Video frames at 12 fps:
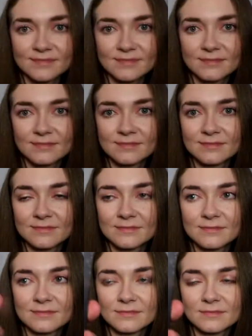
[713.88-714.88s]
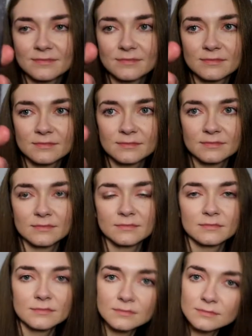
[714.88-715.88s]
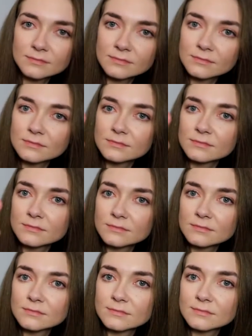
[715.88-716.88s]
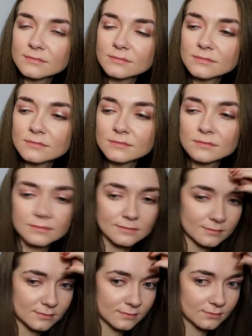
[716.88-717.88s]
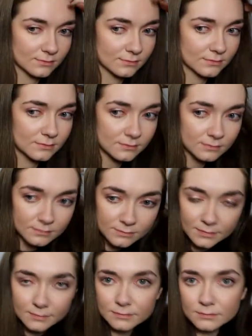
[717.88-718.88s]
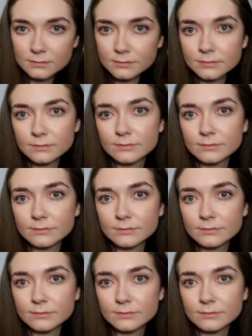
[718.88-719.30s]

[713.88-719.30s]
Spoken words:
(not speaking)